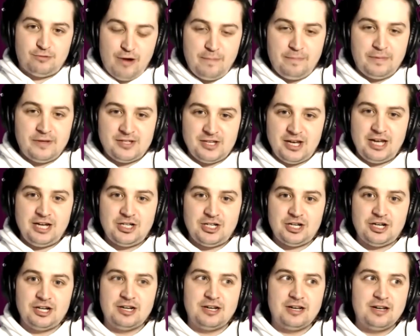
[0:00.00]

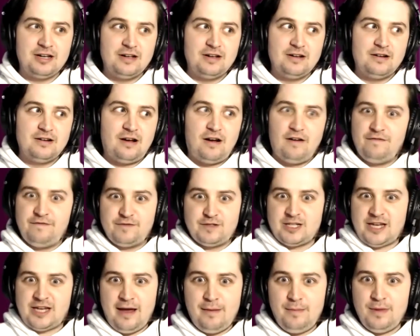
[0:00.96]
reputation of
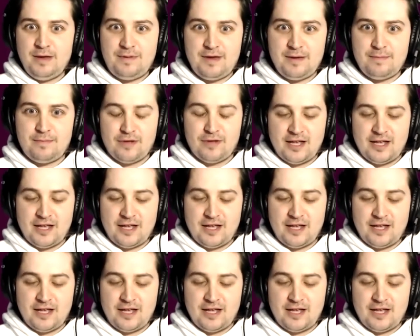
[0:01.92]
scamming people.